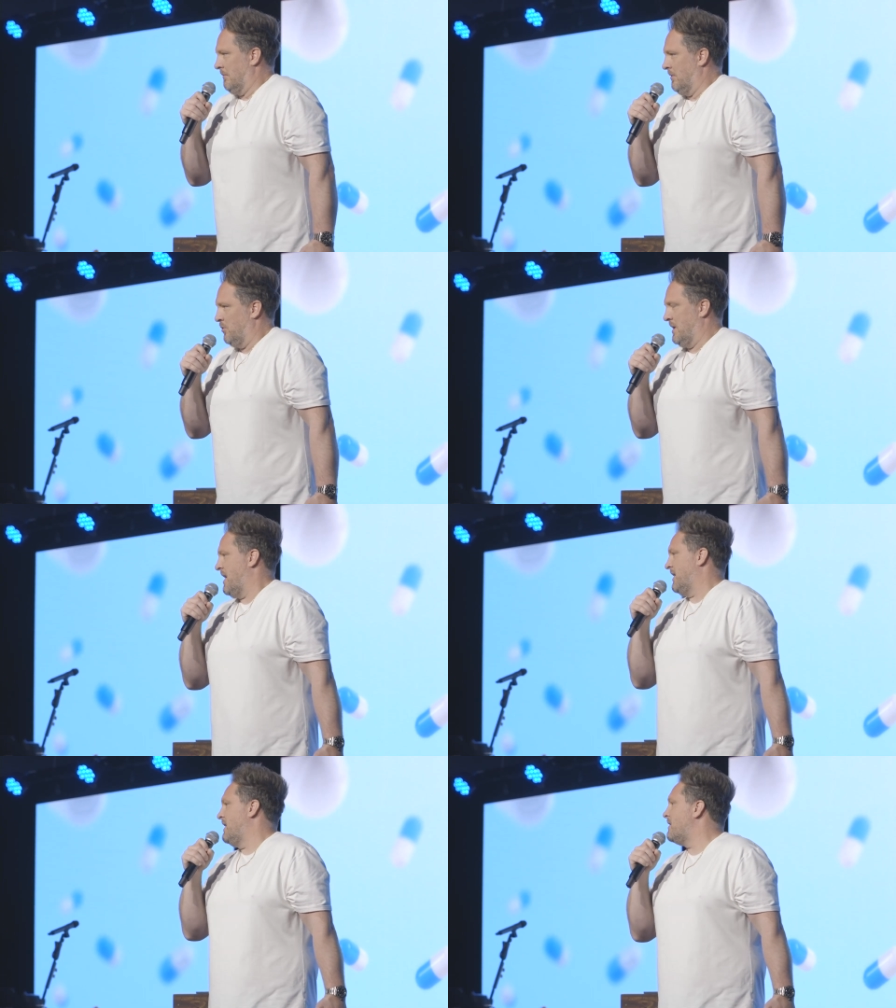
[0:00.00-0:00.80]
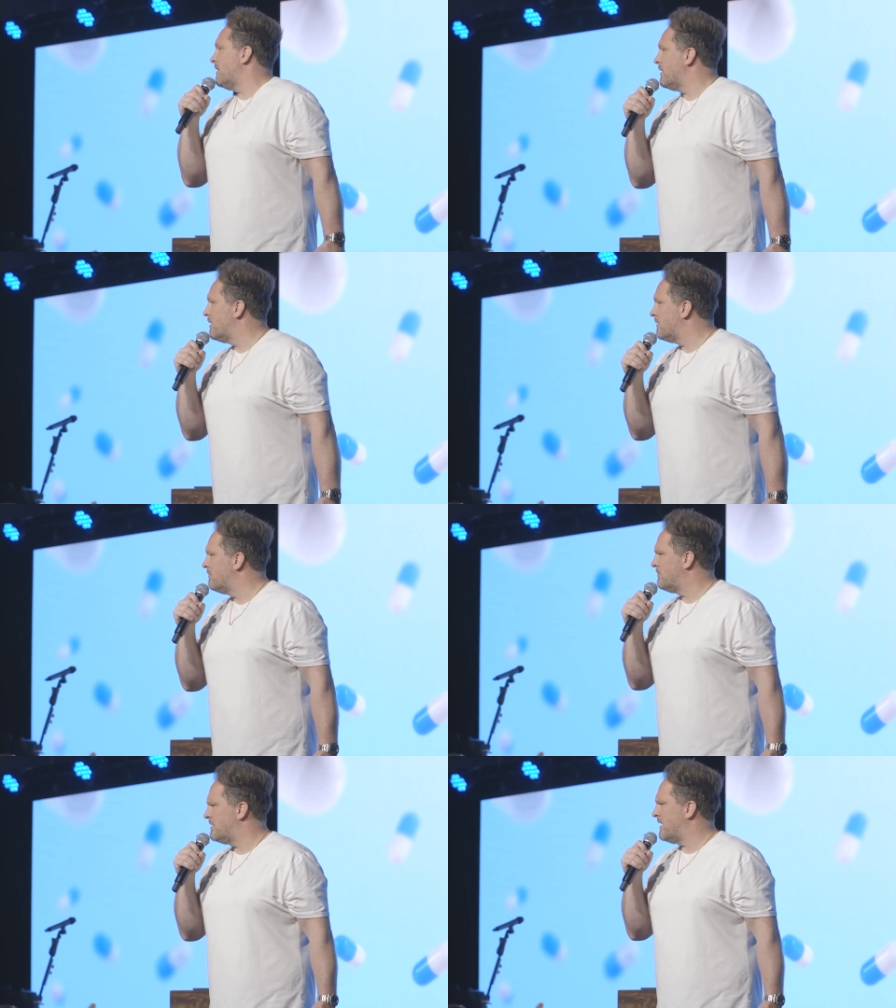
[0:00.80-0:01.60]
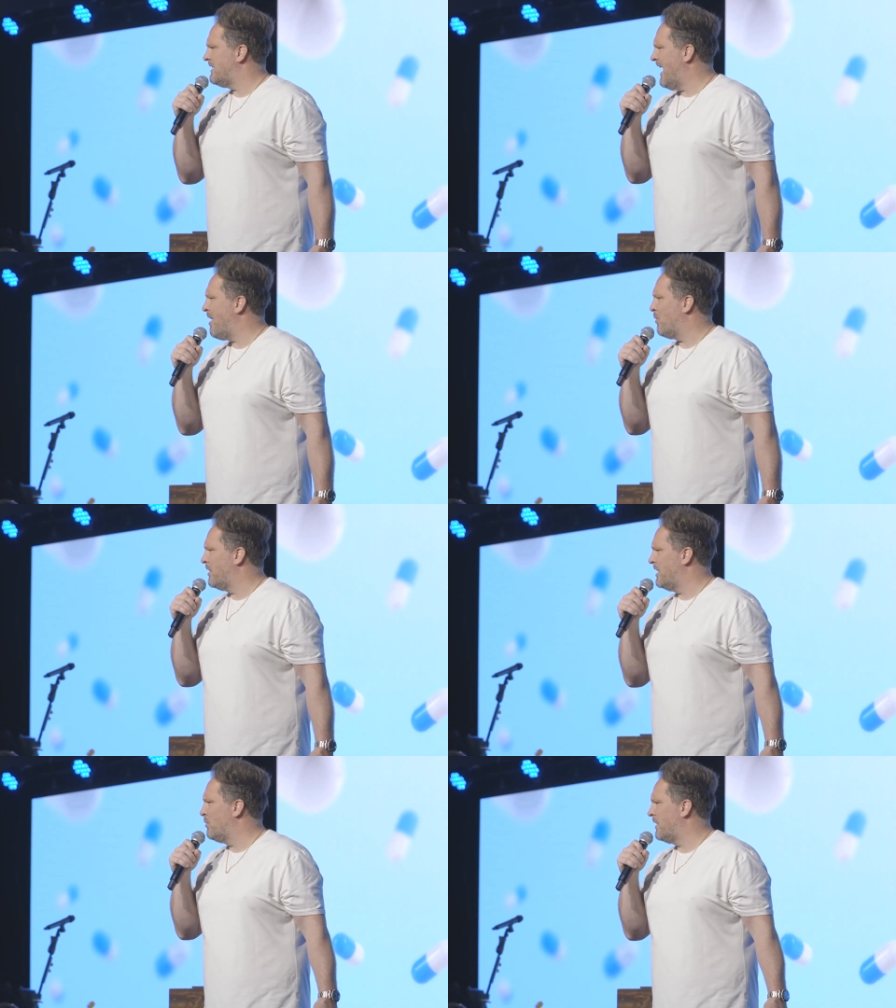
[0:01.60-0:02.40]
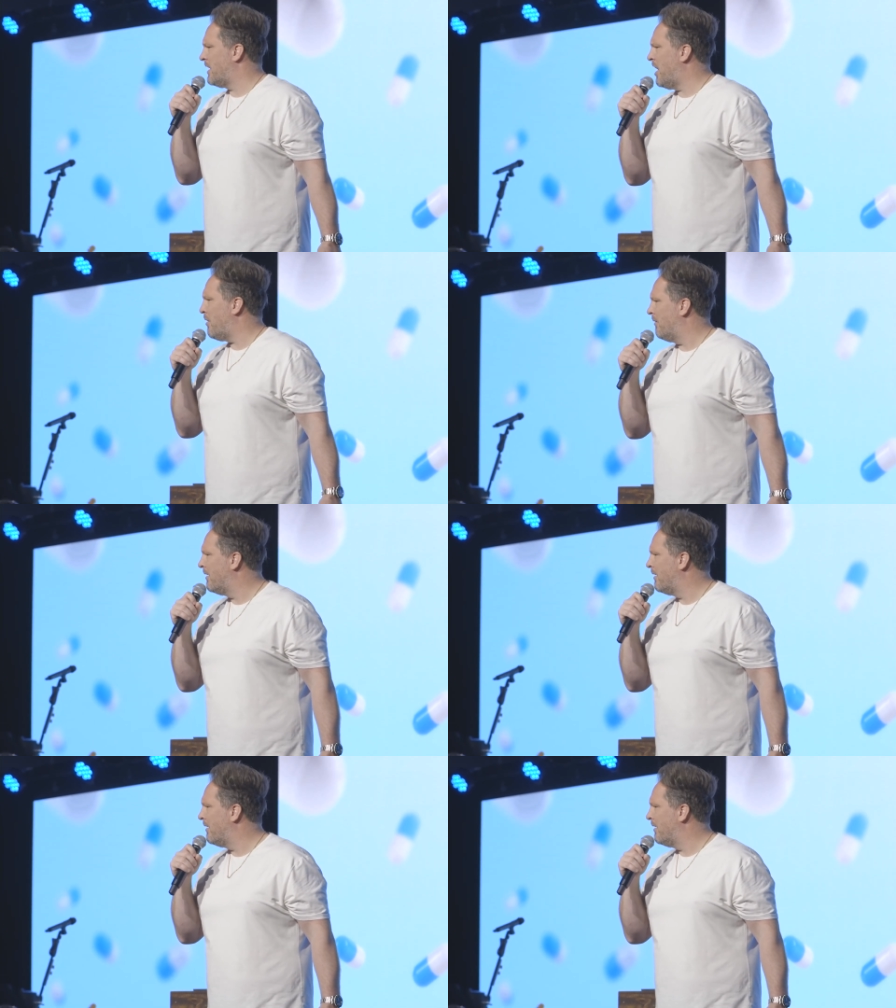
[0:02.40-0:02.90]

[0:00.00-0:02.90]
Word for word: Are we not eating? She's like, Yeah, where do you want to go?